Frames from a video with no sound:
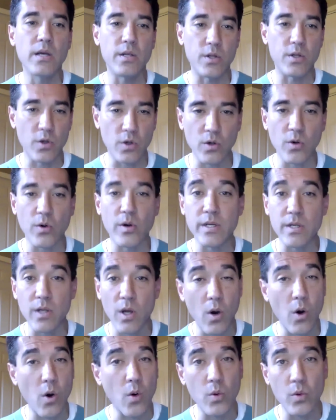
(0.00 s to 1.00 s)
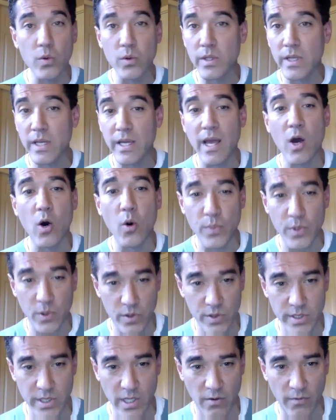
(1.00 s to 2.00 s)
you're going to only help
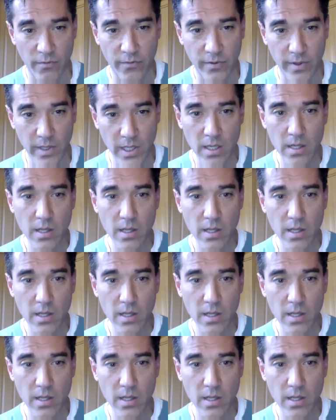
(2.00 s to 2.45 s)
yourself.